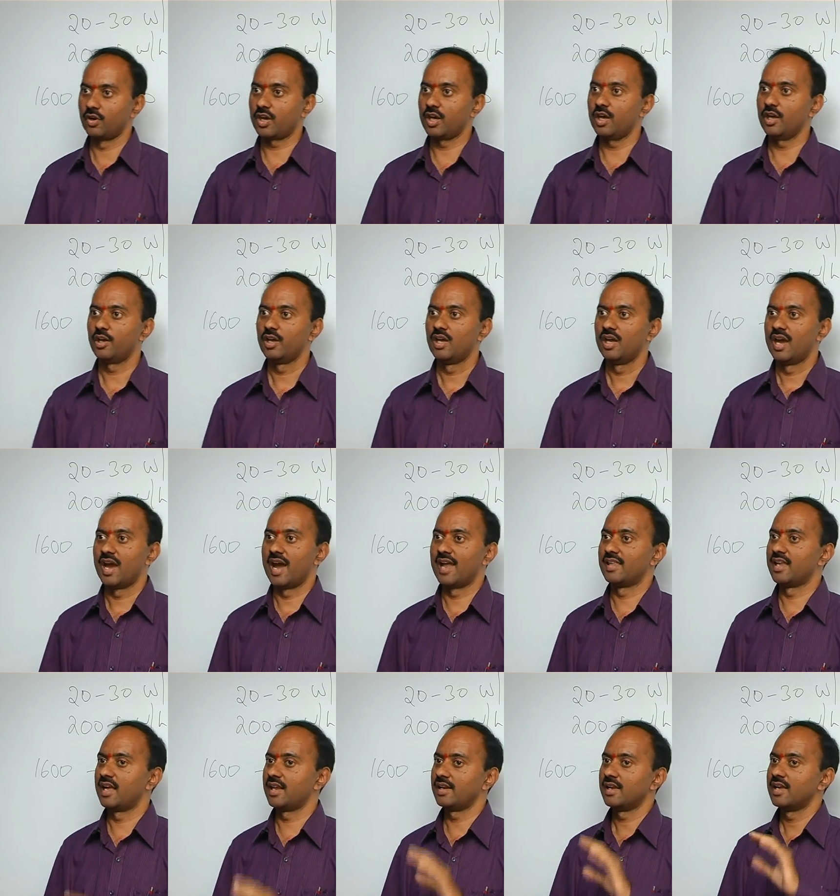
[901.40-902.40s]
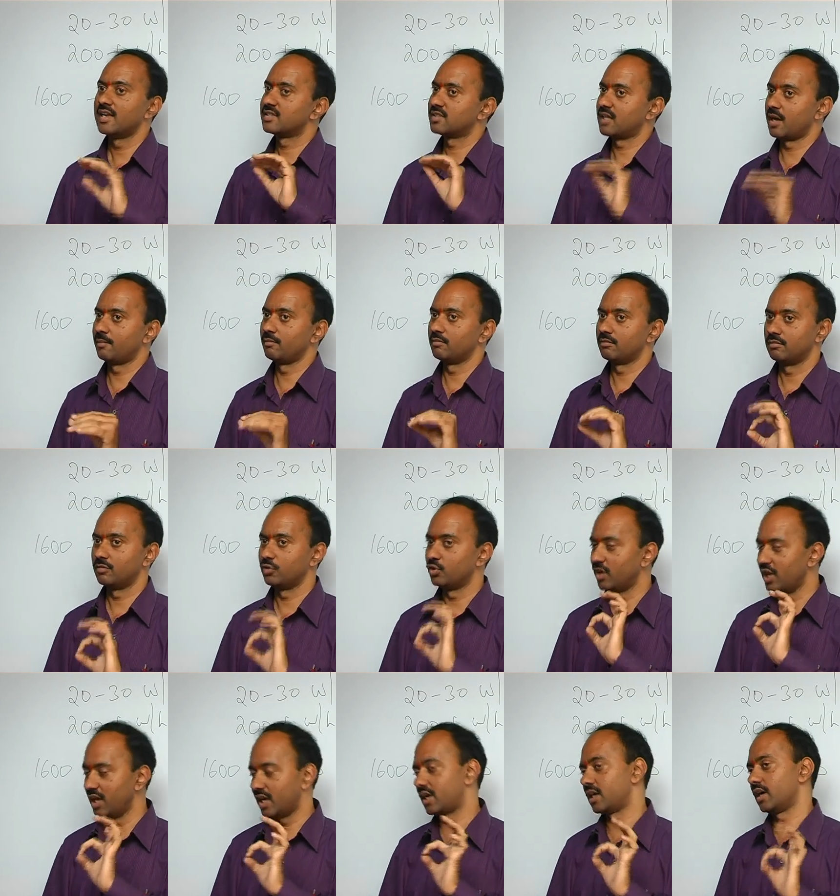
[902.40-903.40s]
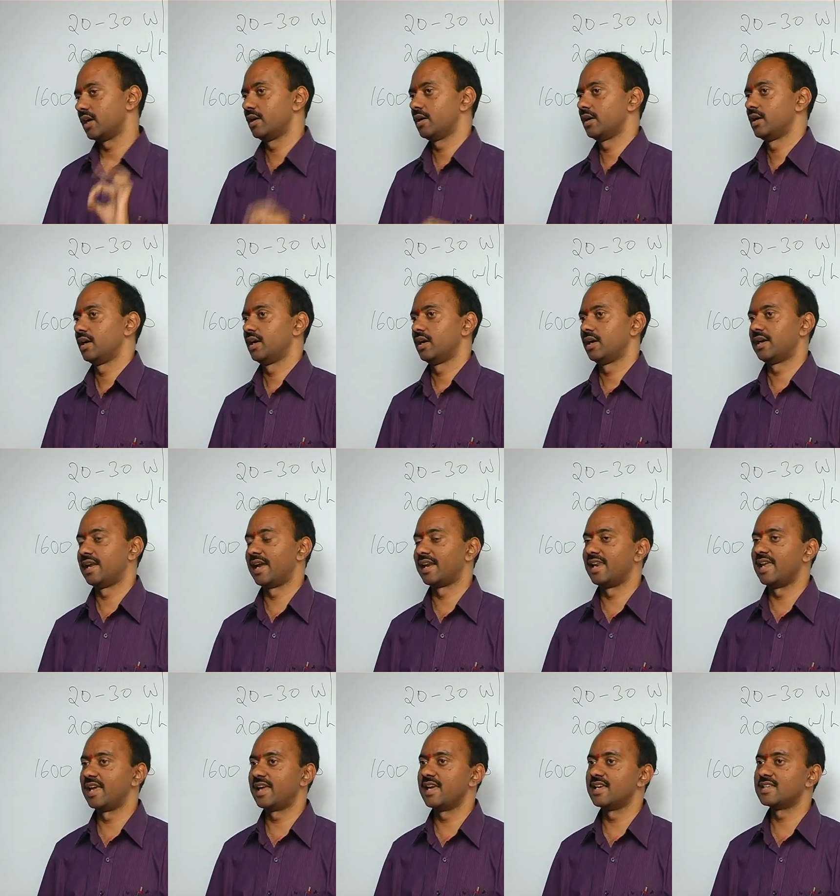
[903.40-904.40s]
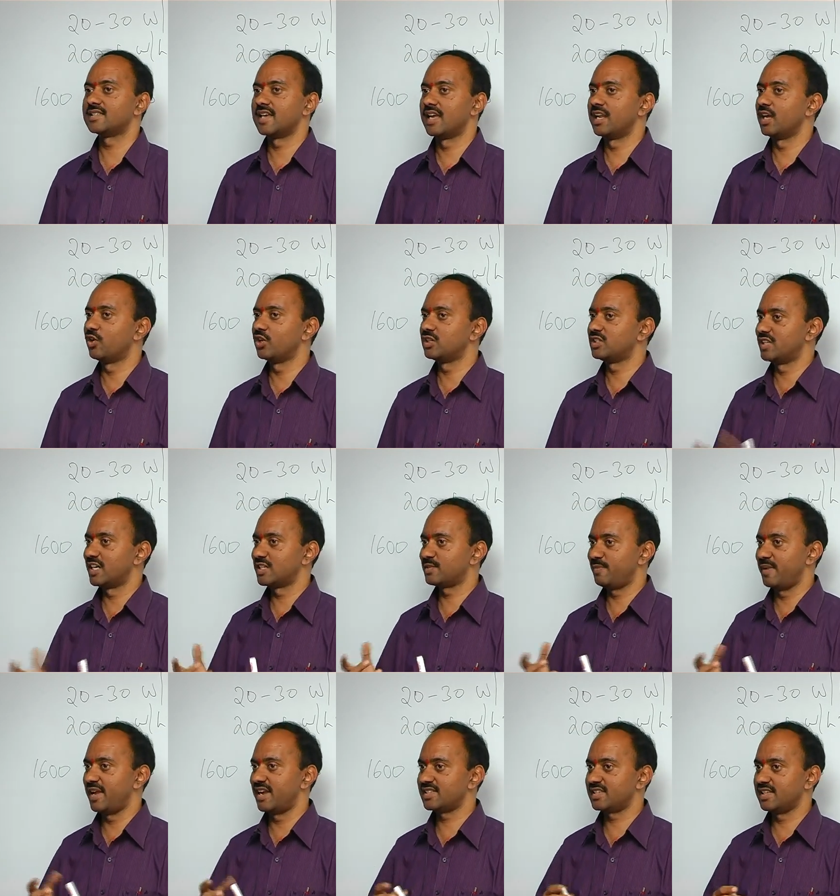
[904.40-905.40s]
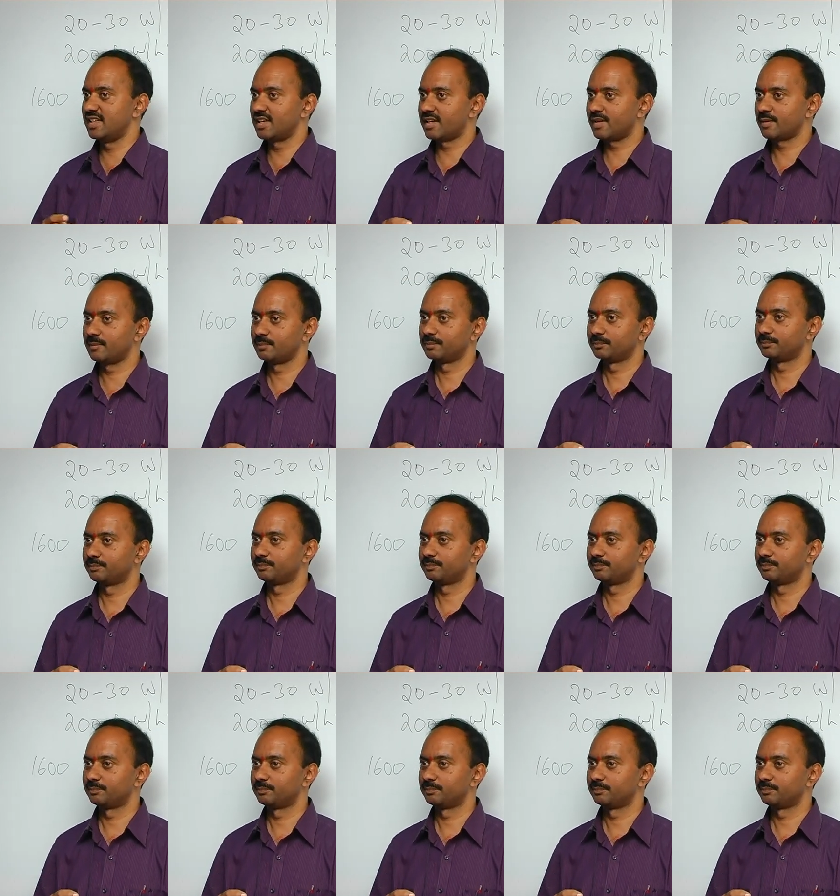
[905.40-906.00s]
Okay? And then some unique technique is, any good chess players here?